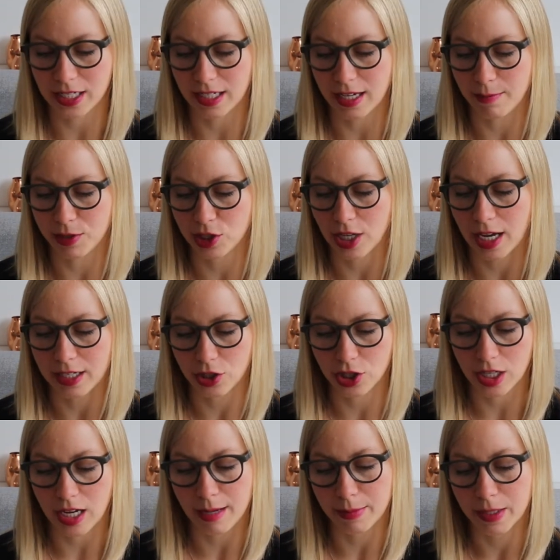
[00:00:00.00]
Kempischheit
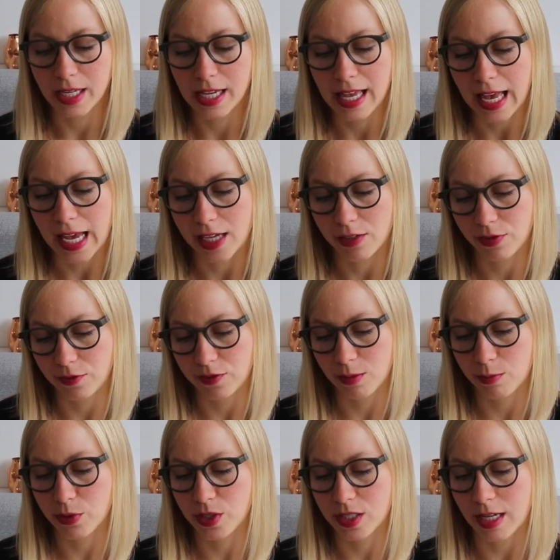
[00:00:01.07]
Shop and
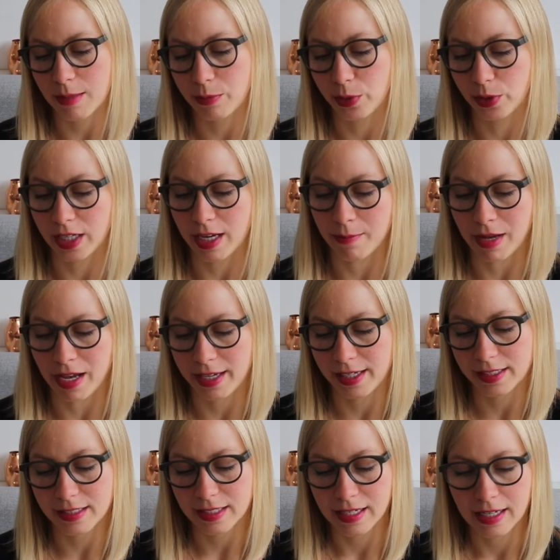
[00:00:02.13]
15%
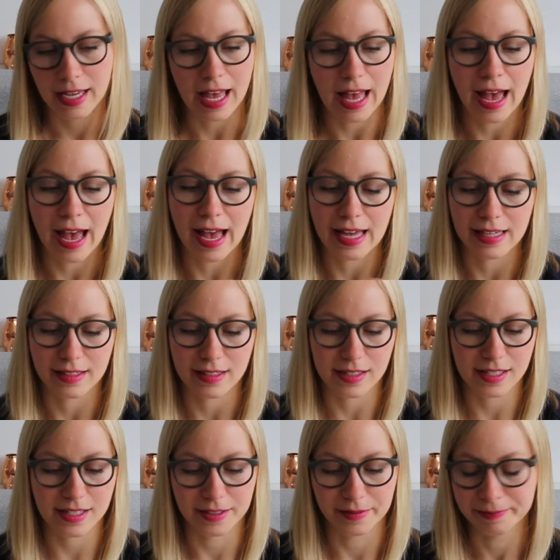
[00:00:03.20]
polyamide. And
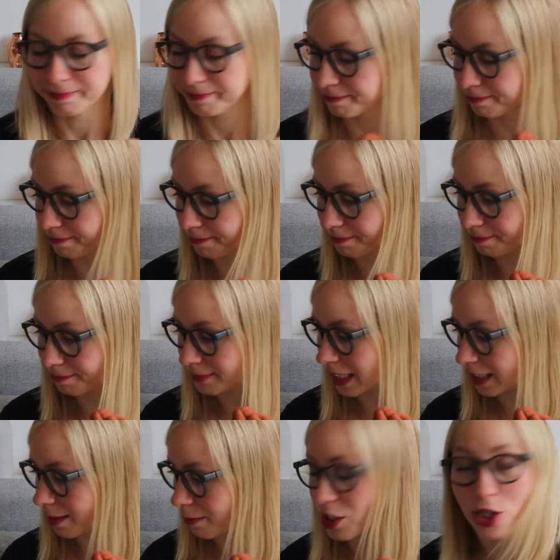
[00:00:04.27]

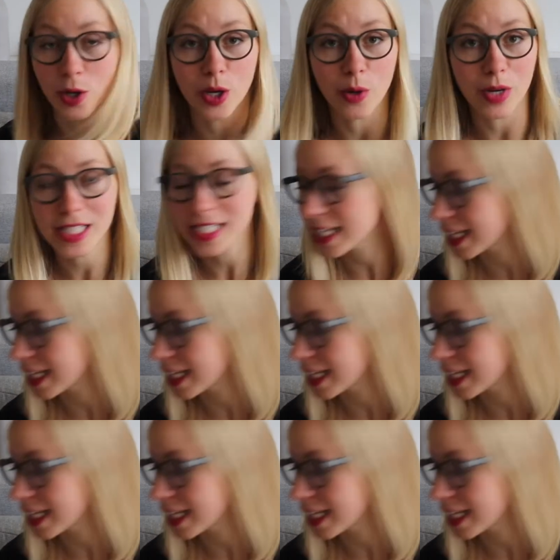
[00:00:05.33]
let me show you what's